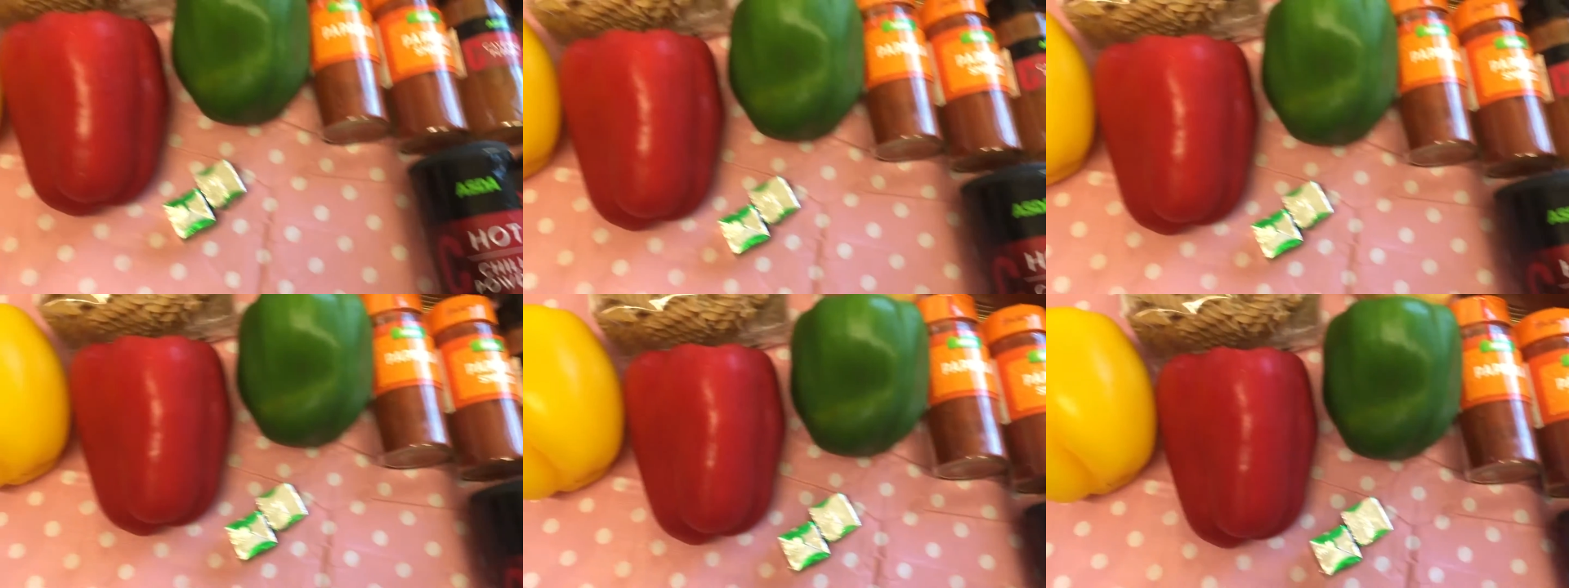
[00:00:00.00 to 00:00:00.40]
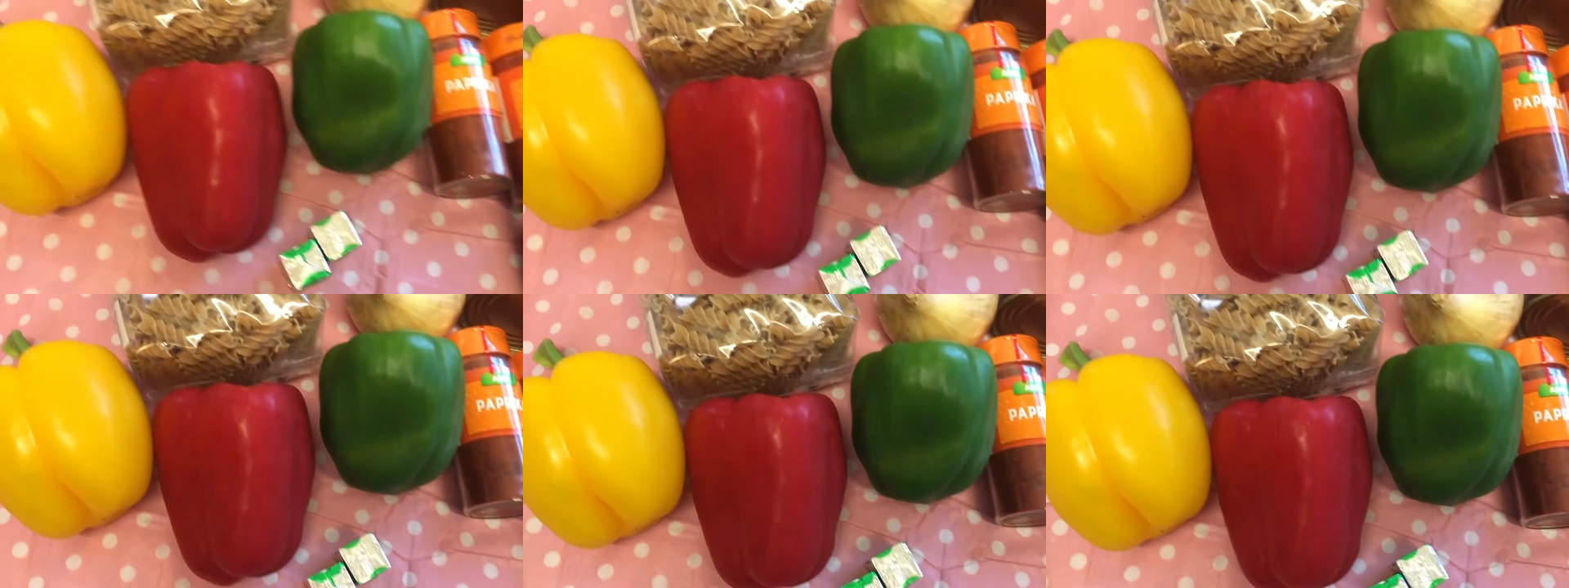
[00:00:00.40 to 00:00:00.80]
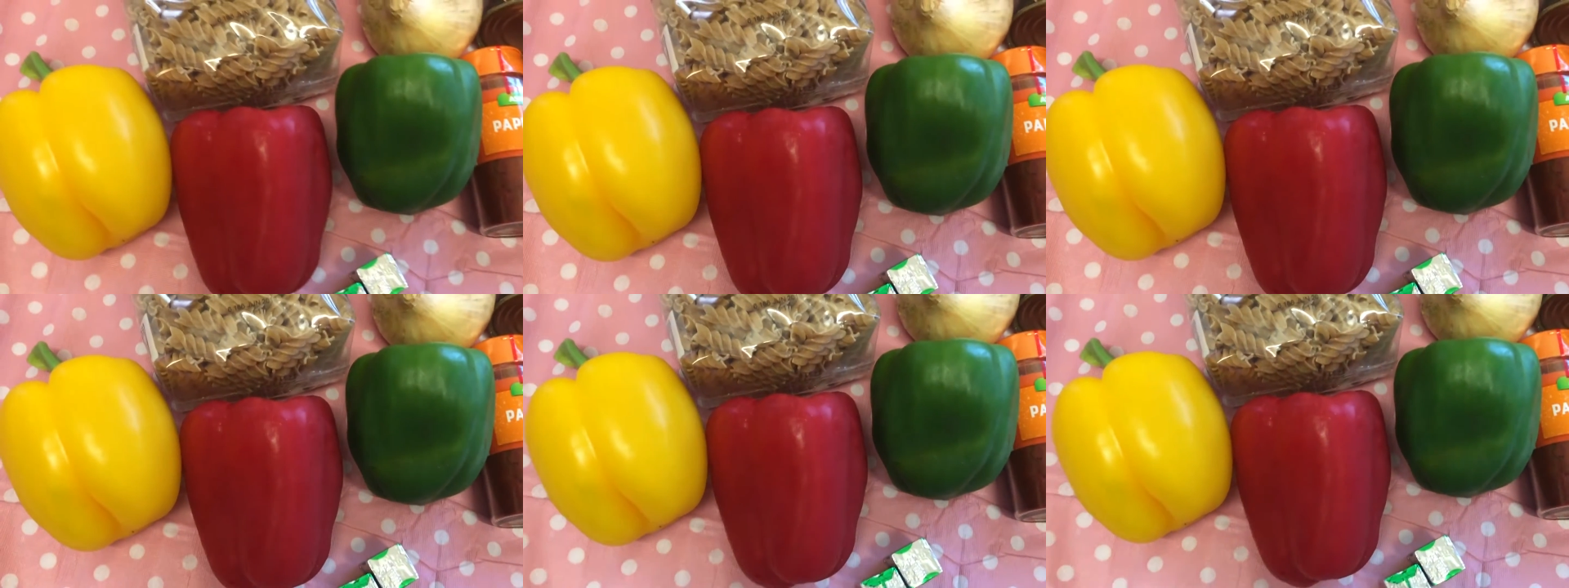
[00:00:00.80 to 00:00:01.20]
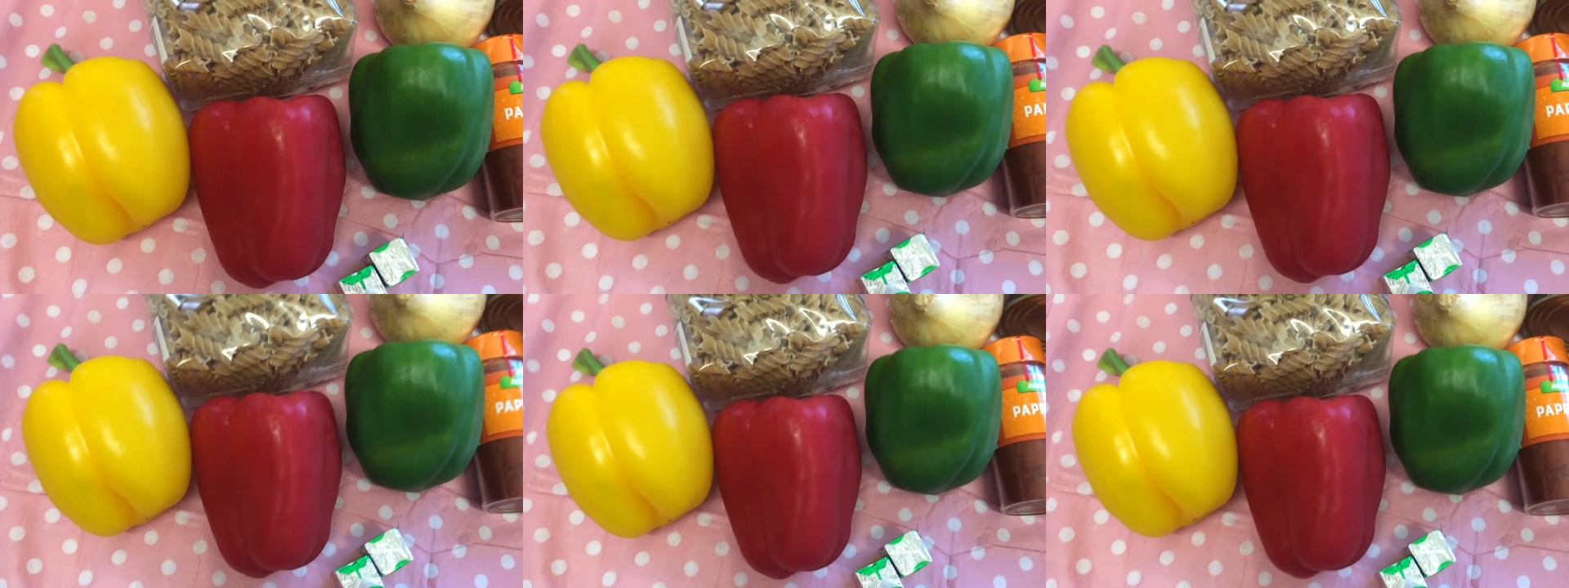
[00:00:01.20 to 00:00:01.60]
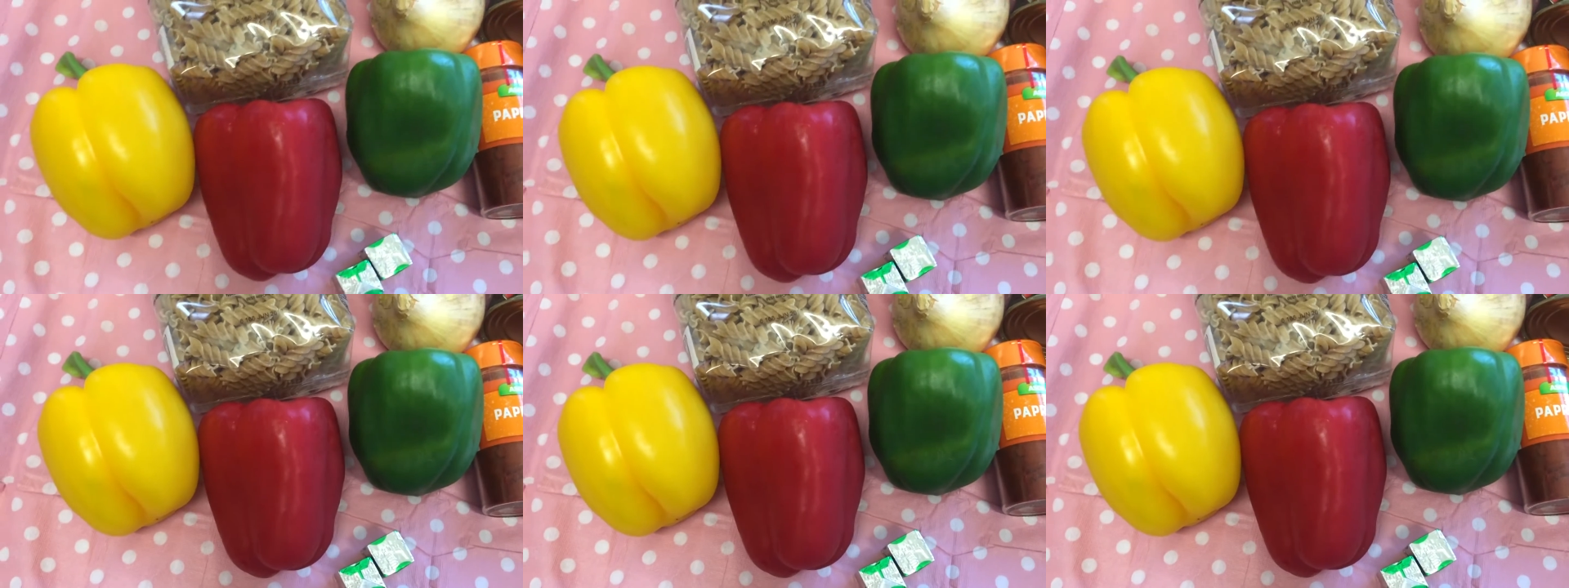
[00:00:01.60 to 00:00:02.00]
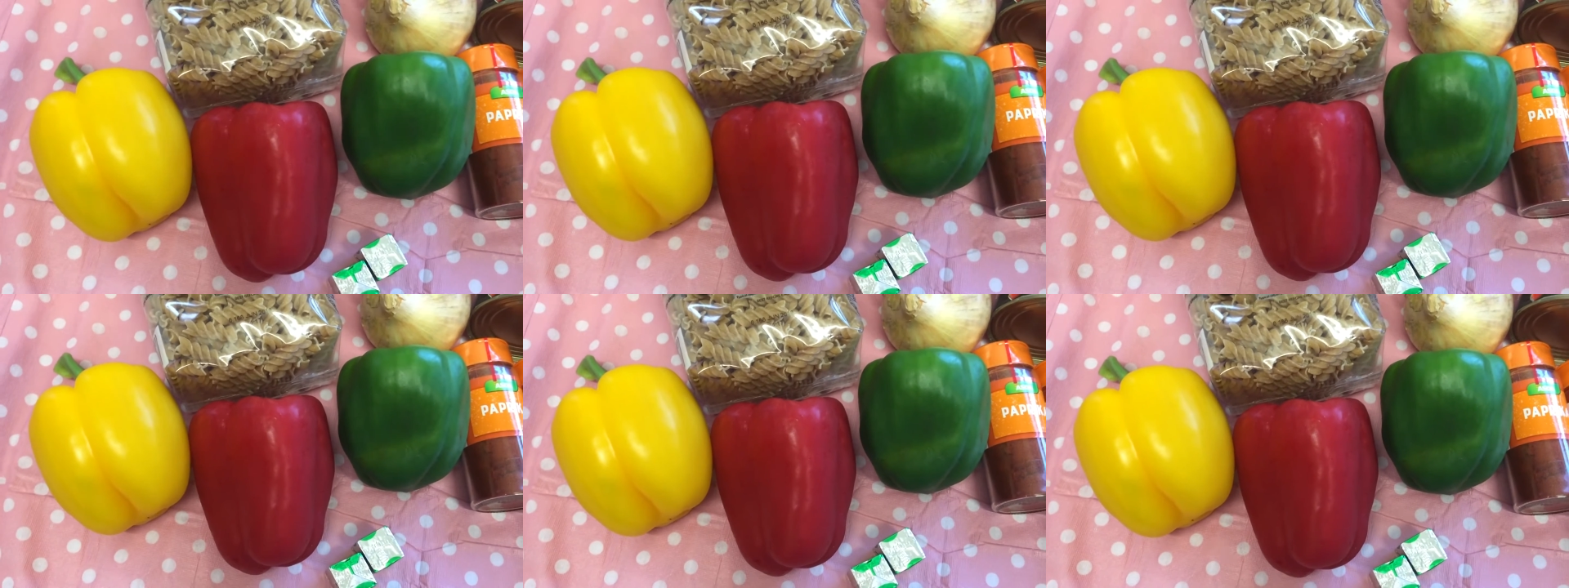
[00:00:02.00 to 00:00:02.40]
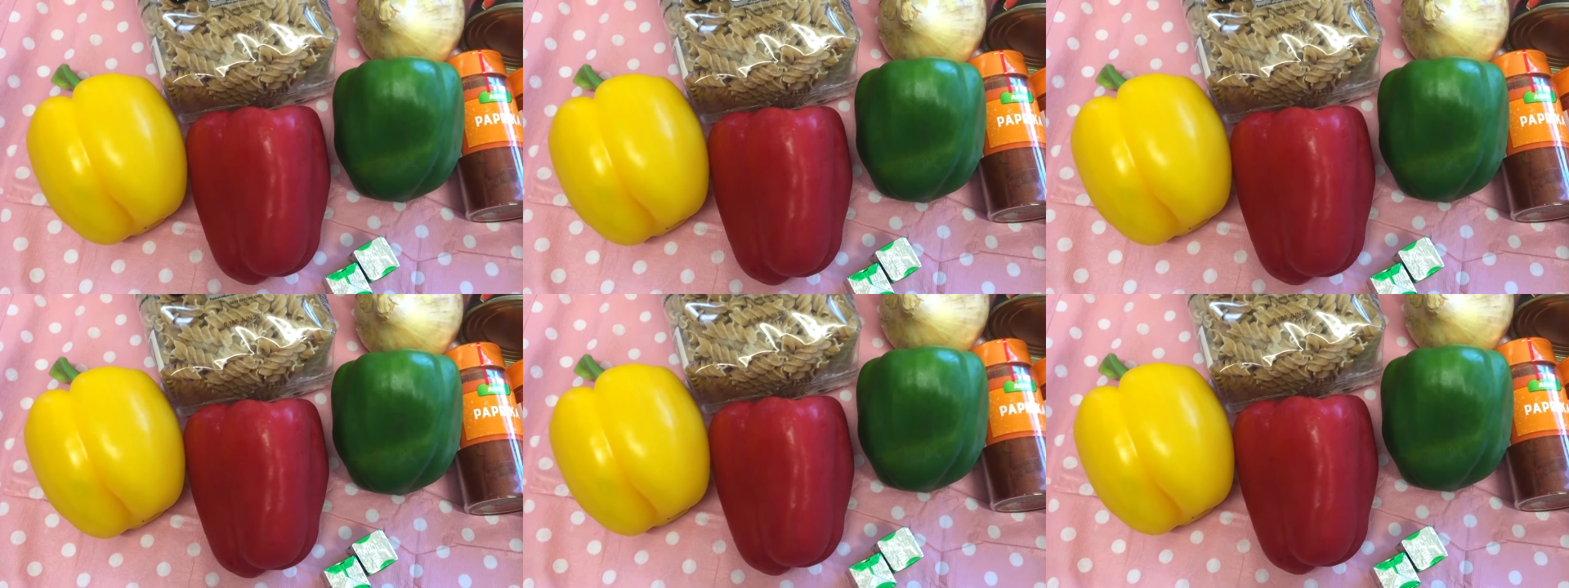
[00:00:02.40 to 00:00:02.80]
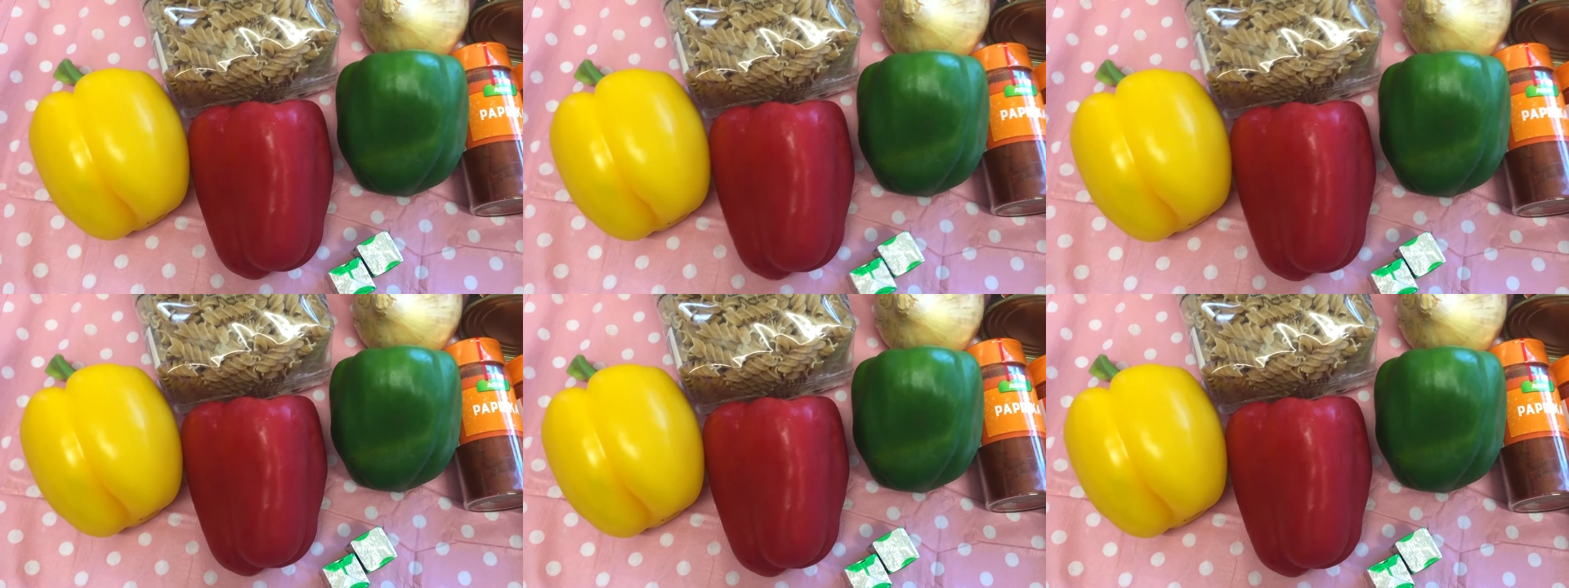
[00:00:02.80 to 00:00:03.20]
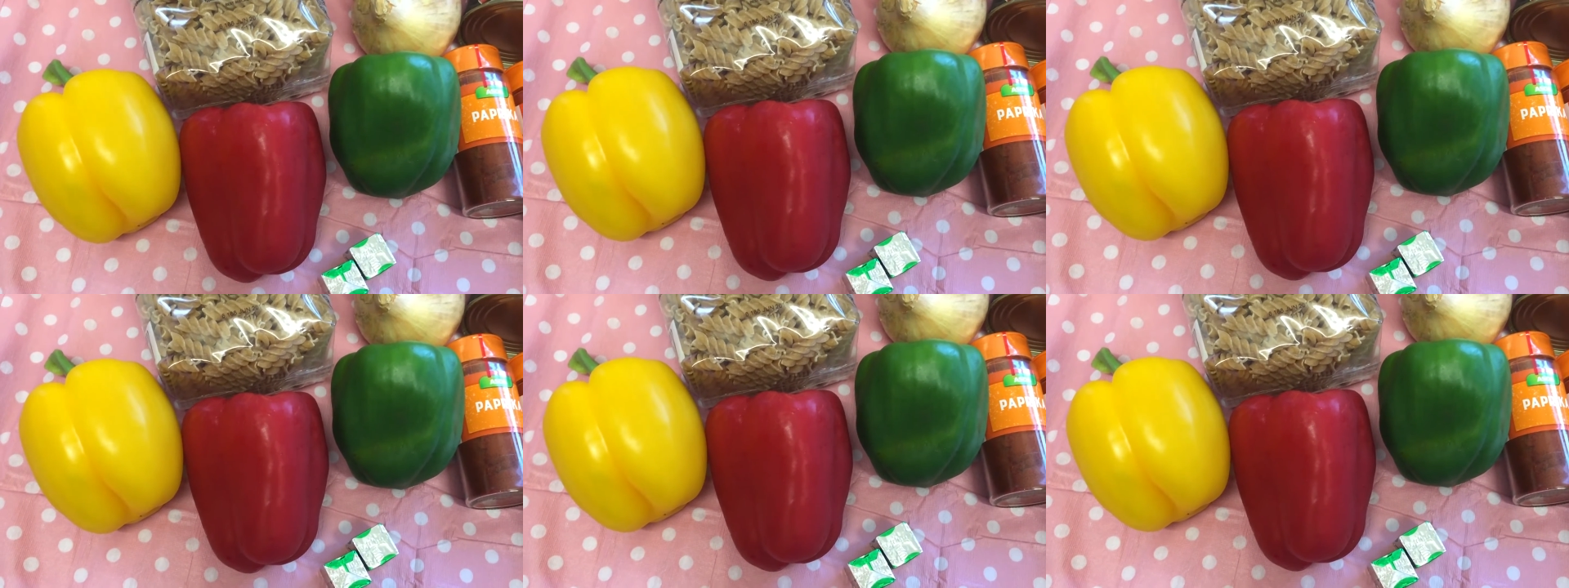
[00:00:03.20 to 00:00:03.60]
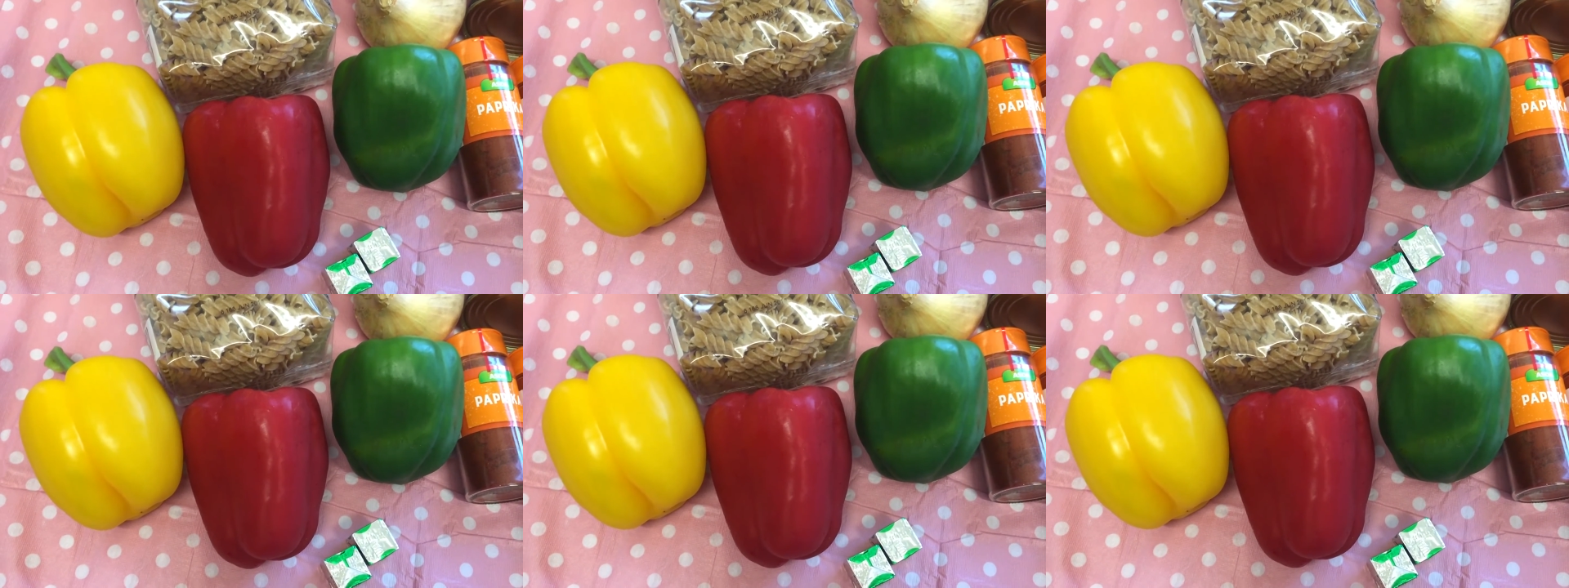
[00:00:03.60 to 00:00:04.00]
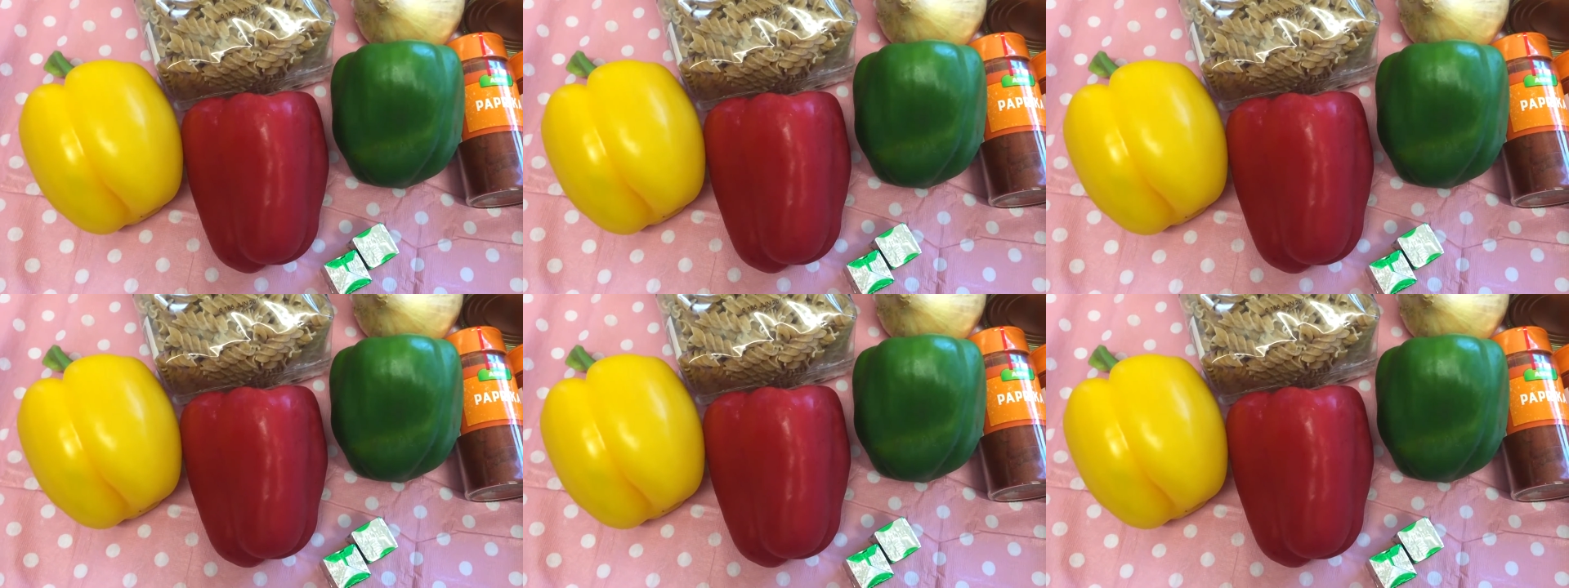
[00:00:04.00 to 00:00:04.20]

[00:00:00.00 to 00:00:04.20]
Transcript: (no speaker visible)